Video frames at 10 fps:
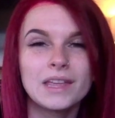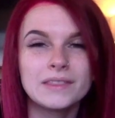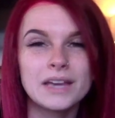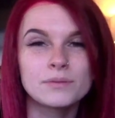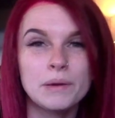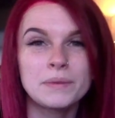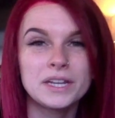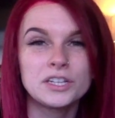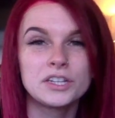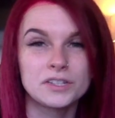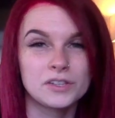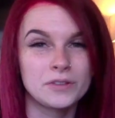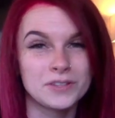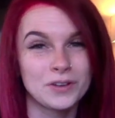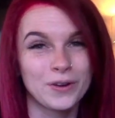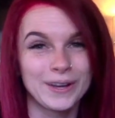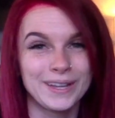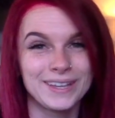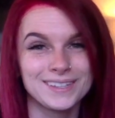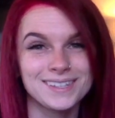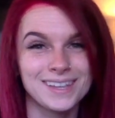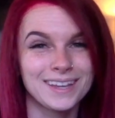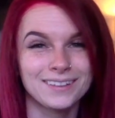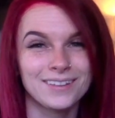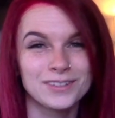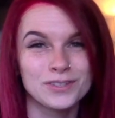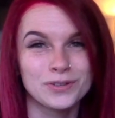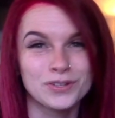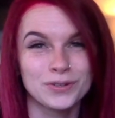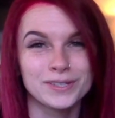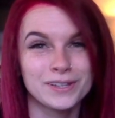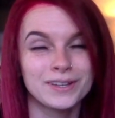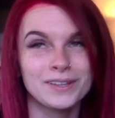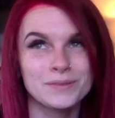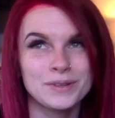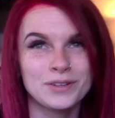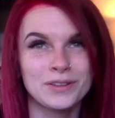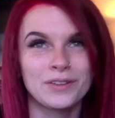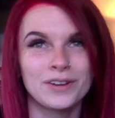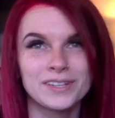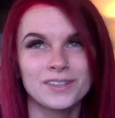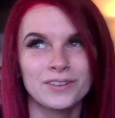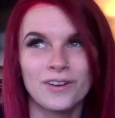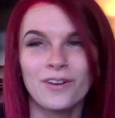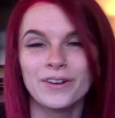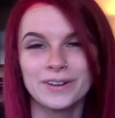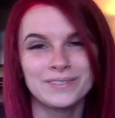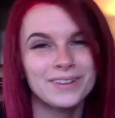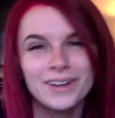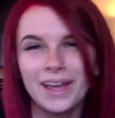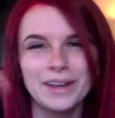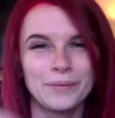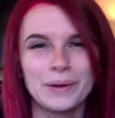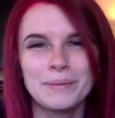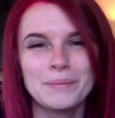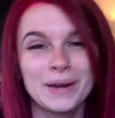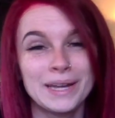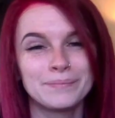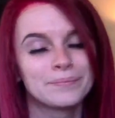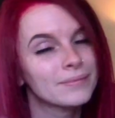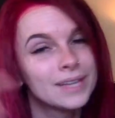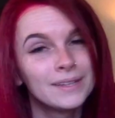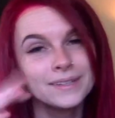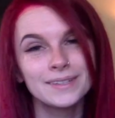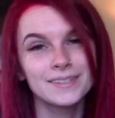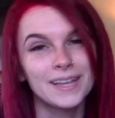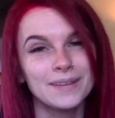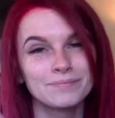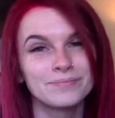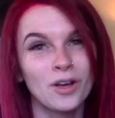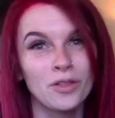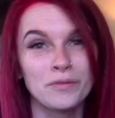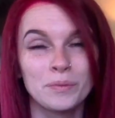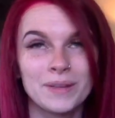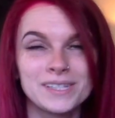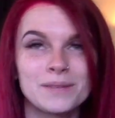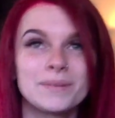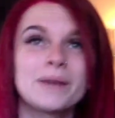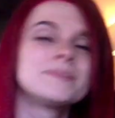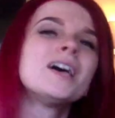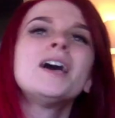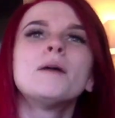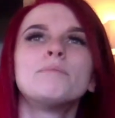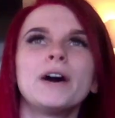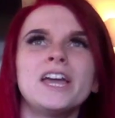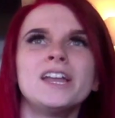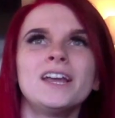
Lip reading: that's why we need to disclose ingredients. Like, long story short, sorry, I lost my train of thought. I saw a car, and, you know, anyway, my brain, it's, like, all over the place sometimes. But